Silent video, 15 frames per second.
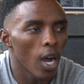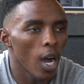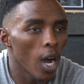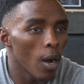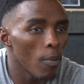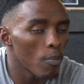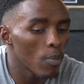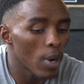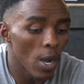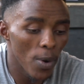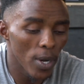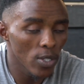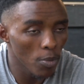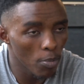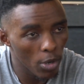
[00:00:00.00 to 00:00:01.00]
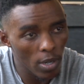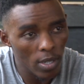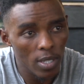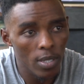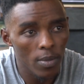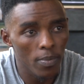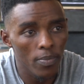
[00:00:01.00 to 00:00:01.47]
I want to
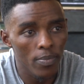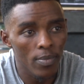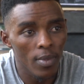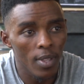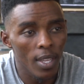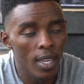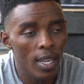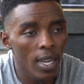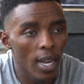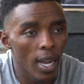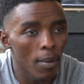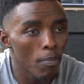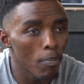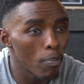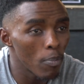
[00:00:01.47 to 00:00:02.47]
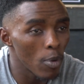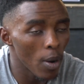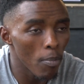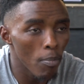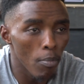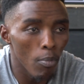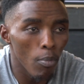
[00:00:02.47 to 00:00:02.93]
box. I'm
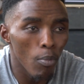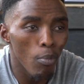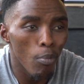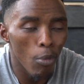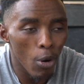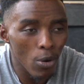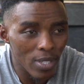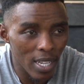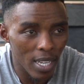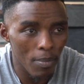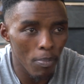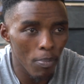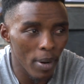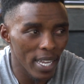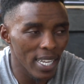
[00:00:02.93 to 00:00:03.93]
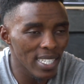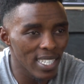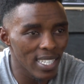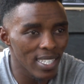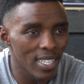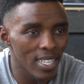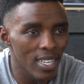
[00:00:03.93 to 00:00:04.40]
mostly
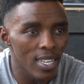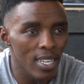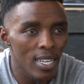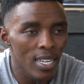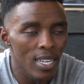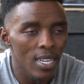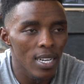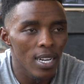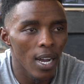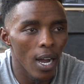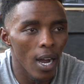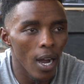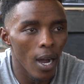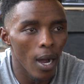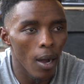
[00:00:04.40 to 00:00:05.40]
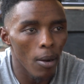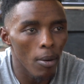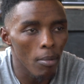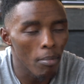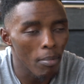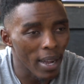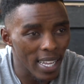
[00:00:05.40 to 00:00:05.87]
practicing
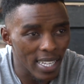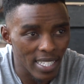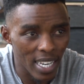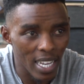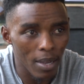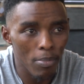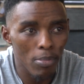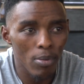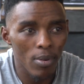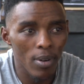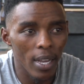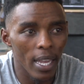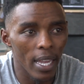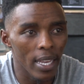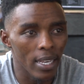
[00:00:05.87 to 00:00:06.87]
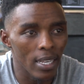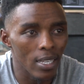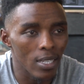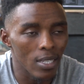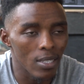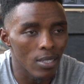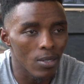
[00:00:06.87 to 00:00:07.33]
my jab
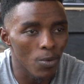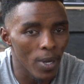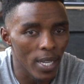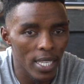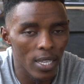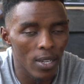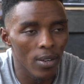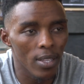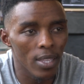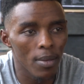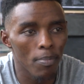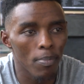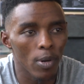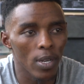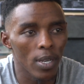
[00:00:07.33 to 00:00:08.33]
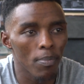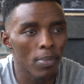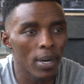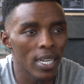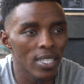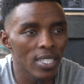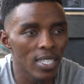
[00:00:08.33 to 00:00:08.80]
and working on the body
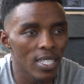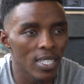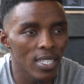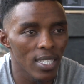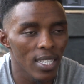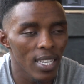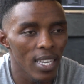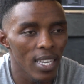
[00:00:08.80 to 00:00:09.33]
punches